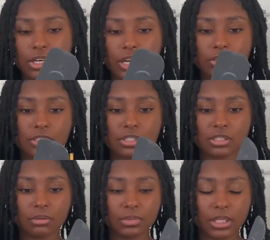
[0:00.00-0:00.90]
I use this
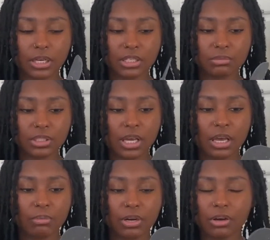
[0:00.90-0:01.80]
sometimes,
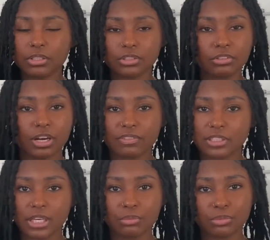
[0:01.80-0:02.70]
but I always
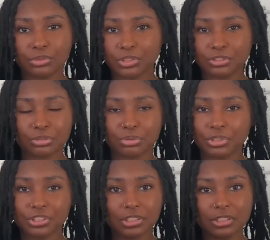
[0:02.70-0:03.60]
gravitate more
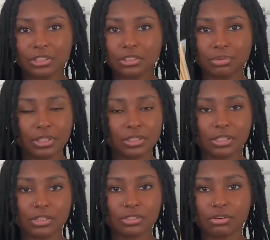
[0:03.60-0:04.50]
towards these just because
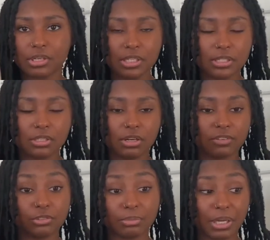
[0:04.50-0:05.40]
they're so easy. You don't have to
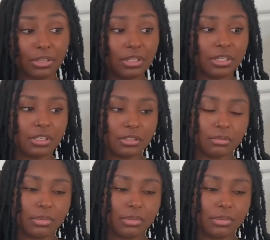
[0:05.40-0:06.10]
worry about cleaning them.